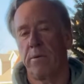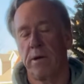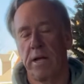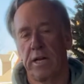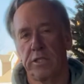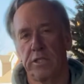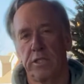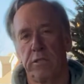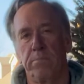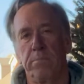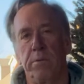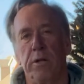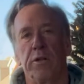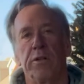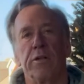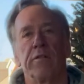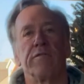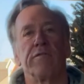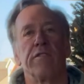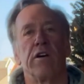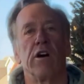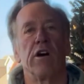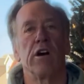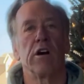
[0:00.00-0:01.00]
We actually built
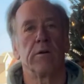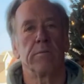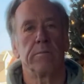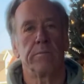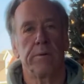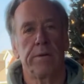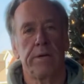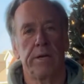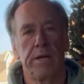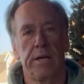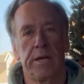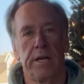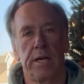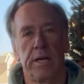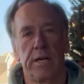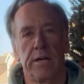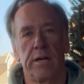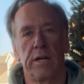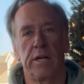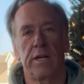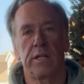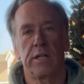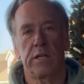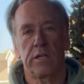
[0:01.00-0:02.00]
a farm and
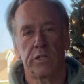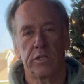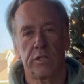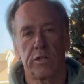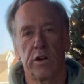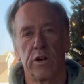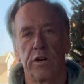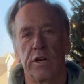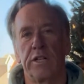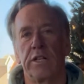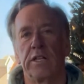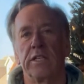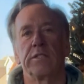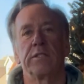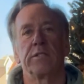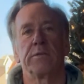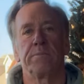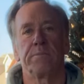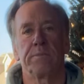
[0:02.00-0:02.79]
started this.